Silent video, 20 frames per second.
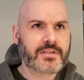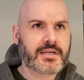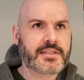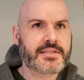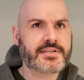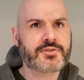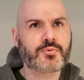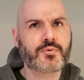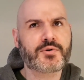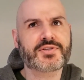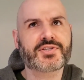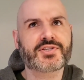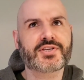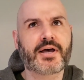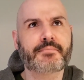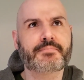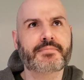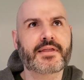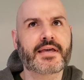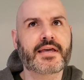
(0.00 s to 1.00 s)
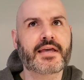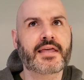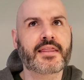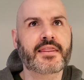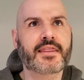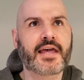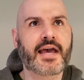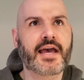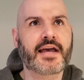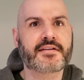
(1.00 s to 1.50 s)
This was something
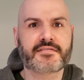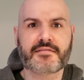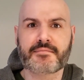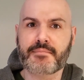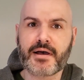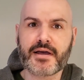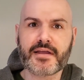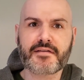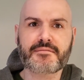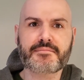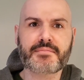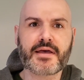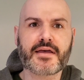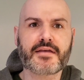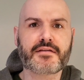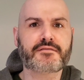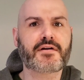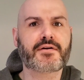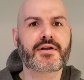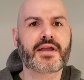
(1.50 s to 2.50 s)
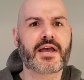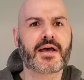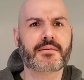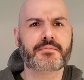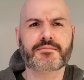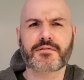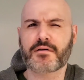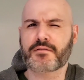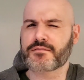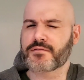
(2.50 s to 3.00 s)
that might have been very
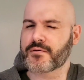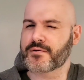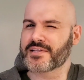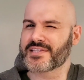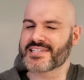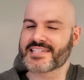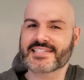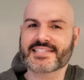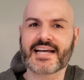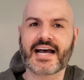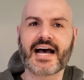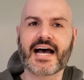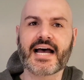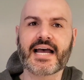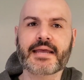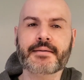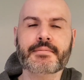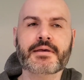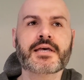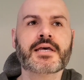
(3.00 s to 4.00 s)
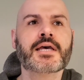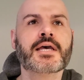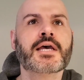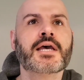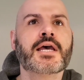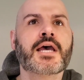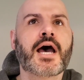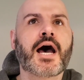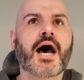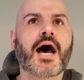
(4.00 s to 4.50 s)
helpful for its time,
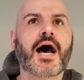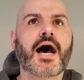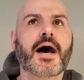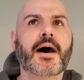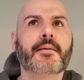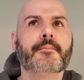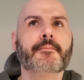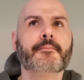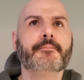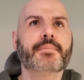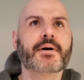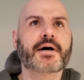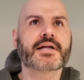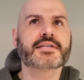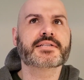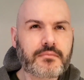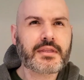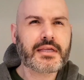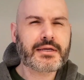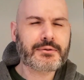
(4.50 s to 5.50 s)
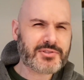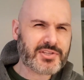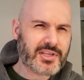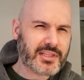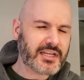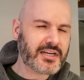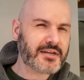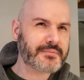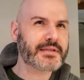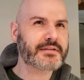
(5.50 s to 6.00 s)
but it was a
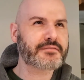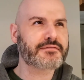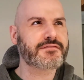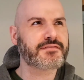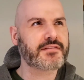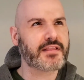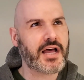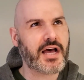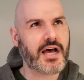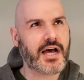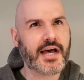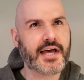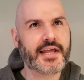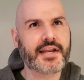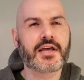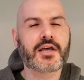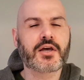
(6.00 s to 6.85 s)
little bit flawed